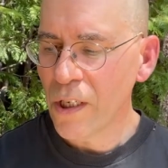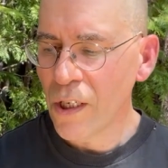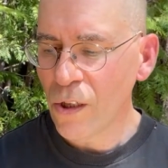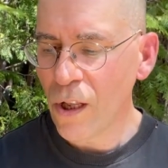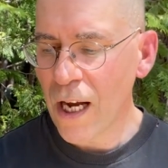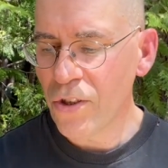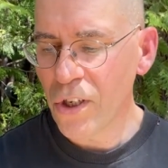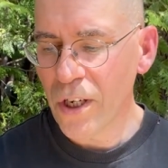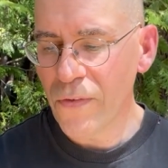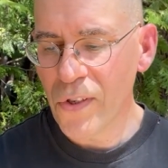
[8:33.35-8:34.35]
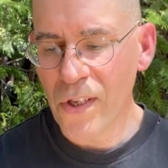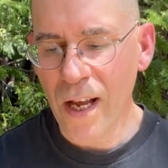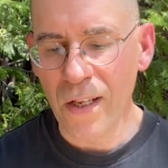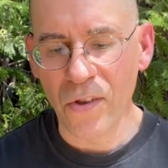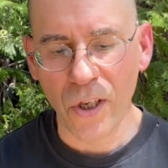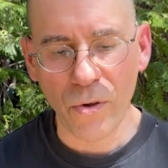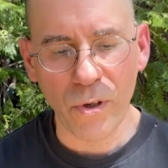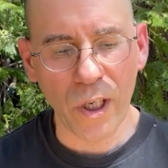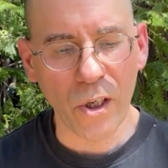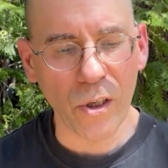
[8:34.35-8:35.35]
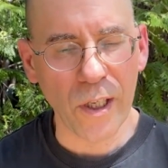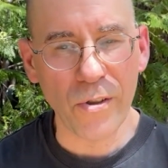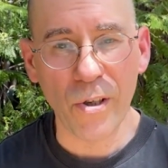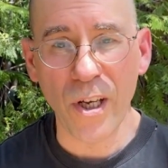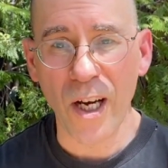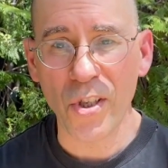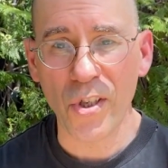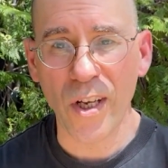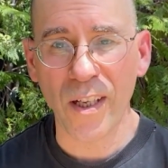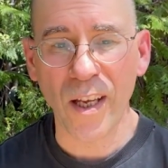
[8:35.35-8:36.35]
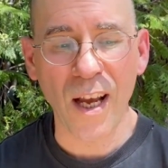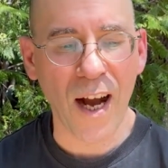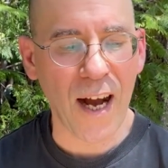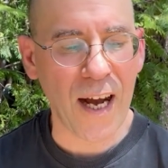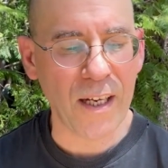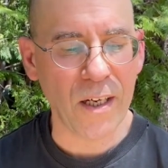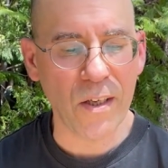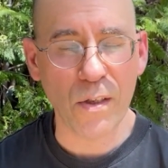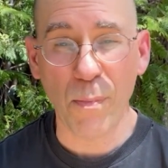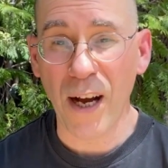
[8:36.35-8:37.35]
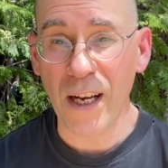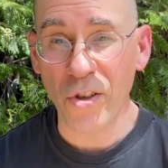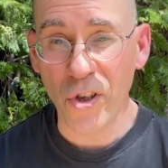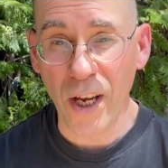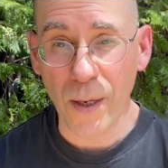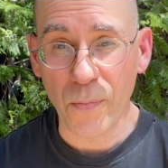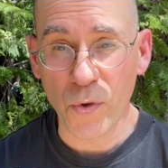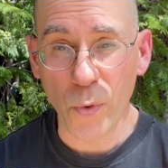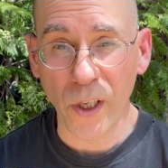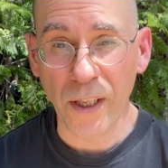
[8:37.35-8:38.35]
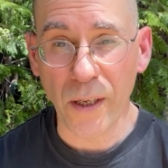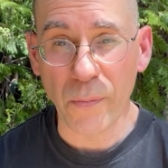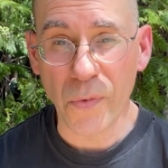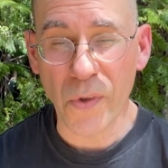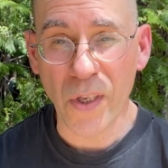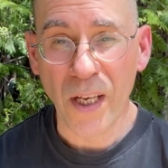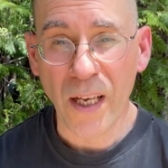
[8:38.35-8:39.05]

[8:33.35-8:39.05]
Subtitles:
Logic of Sense, A Critical Introduction and Guide, and it's by James Williams.